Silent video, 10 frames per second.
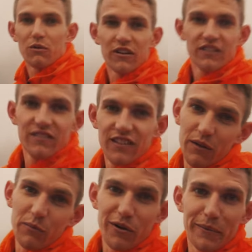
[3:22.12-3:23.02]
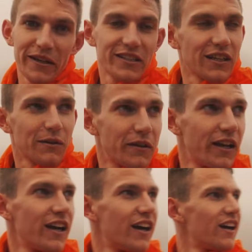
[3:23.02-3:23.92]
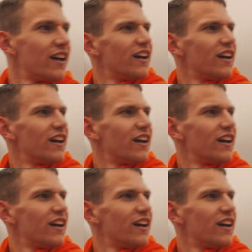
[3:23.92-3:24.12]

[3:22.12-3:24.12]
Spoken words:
one and then worry about the second one later.